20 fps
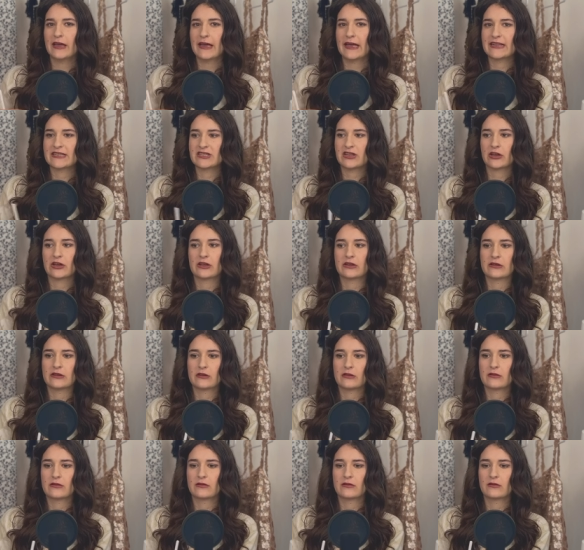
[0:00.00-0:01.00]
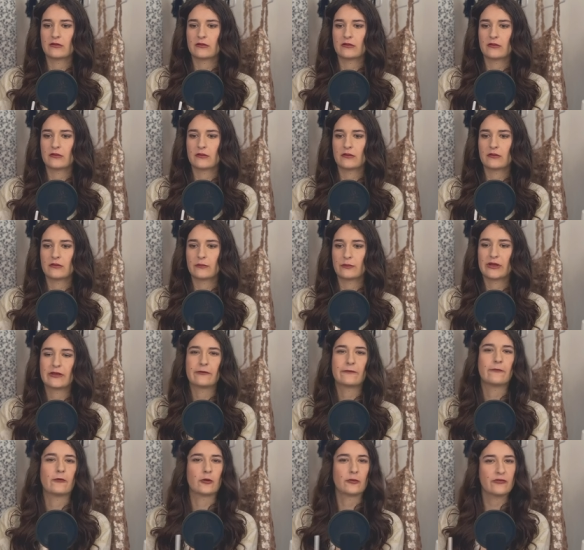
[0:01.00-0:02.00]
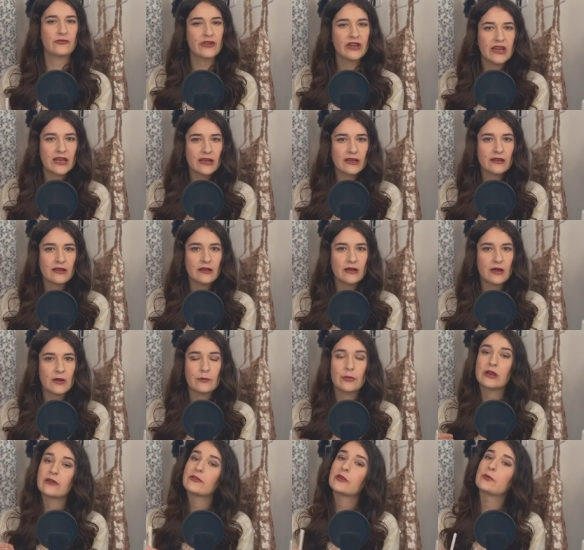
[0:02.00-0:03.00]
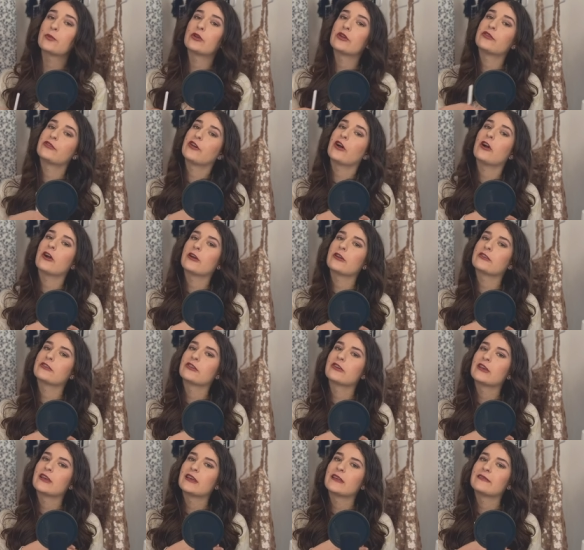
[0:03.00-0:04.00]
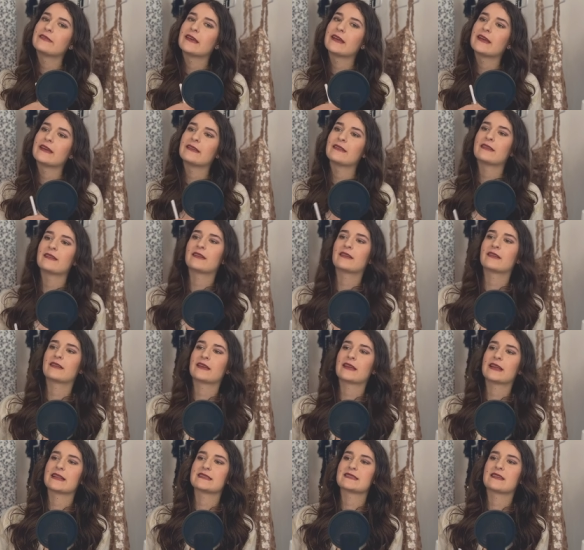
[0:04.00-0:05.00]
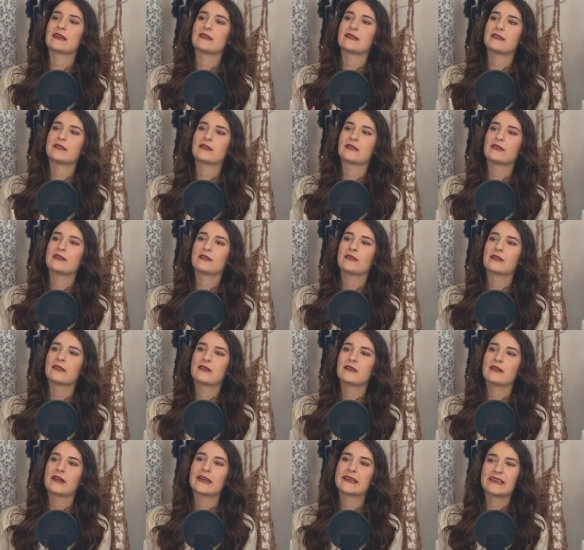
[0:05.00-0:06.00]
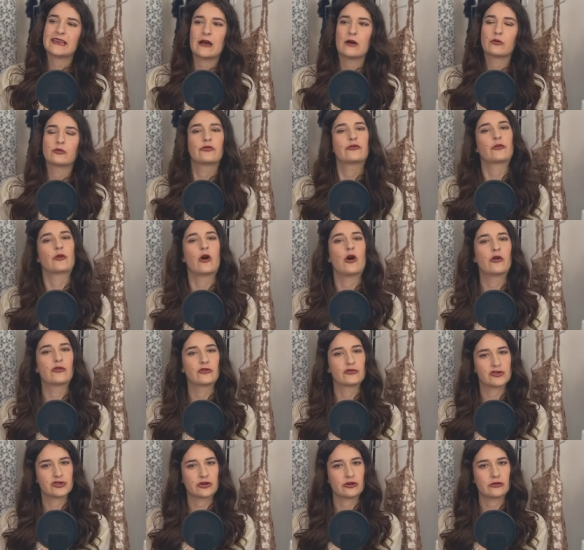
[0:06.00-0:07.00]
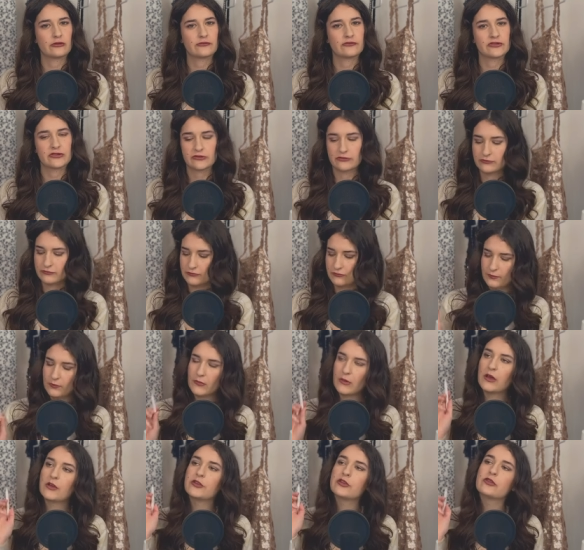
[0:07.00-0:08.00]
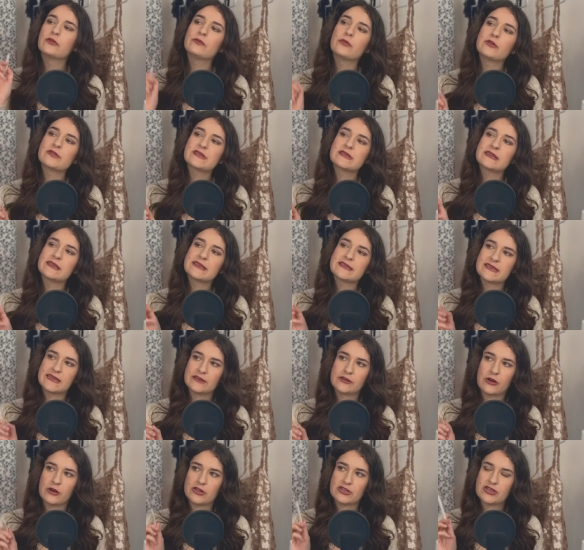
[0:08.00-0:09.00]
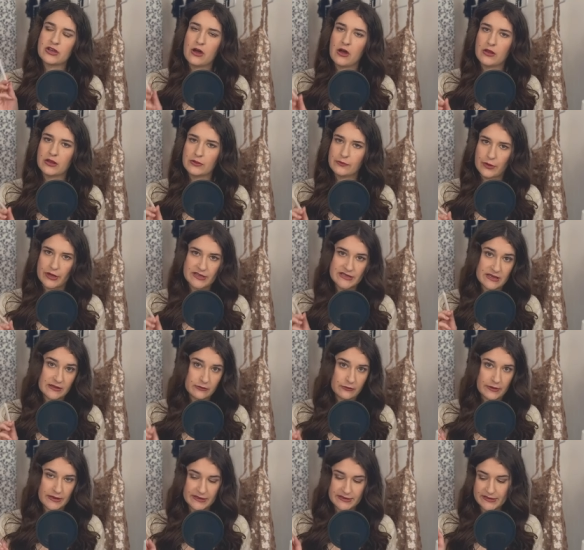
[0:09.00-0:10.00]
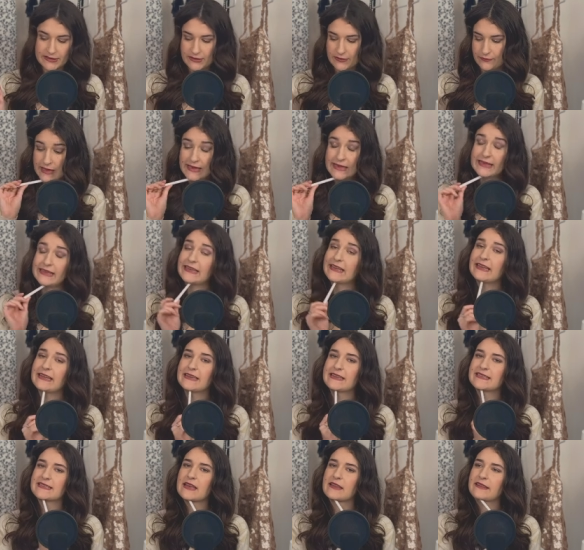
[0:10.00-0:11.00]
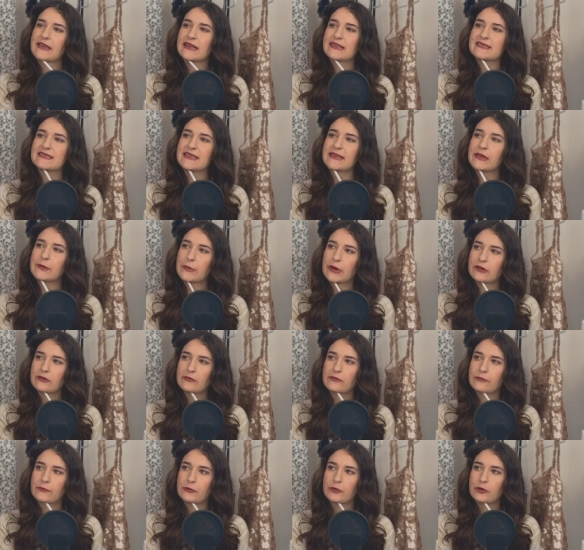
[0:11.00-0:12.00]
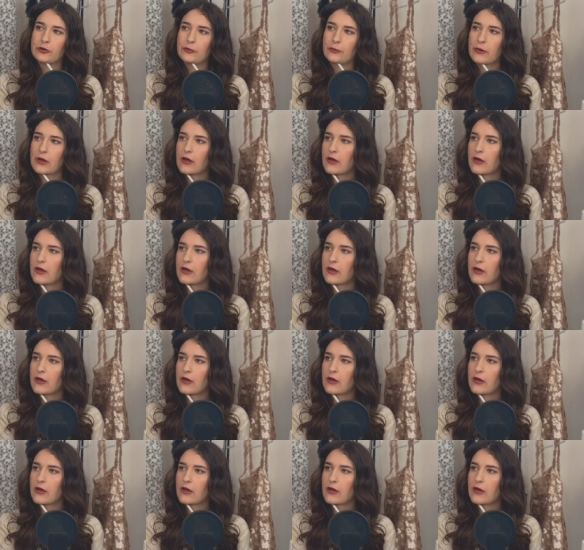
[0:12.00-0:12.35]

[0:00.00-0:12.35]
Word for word: it's not gonna be form-fitting, but if you put a dart, then it's gonna account for all those curves. You'll mostly see darts on the bust and the waist. Ease, that's the amount of room